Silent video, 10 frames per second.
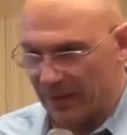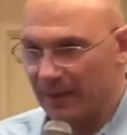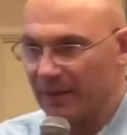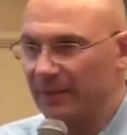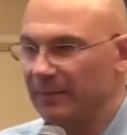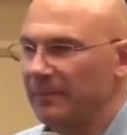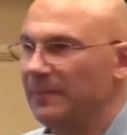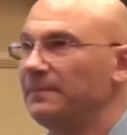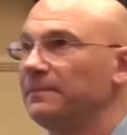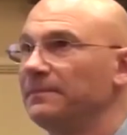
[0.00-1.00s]

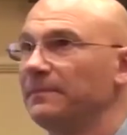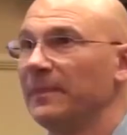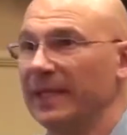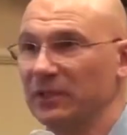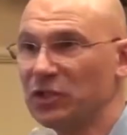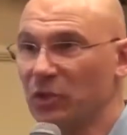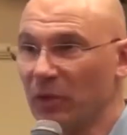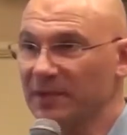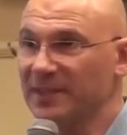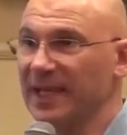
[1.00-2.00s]
like a
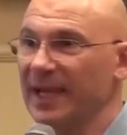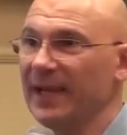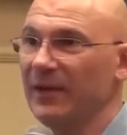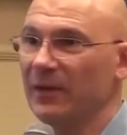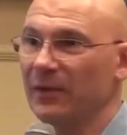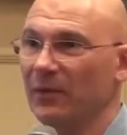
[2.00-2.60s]
short sale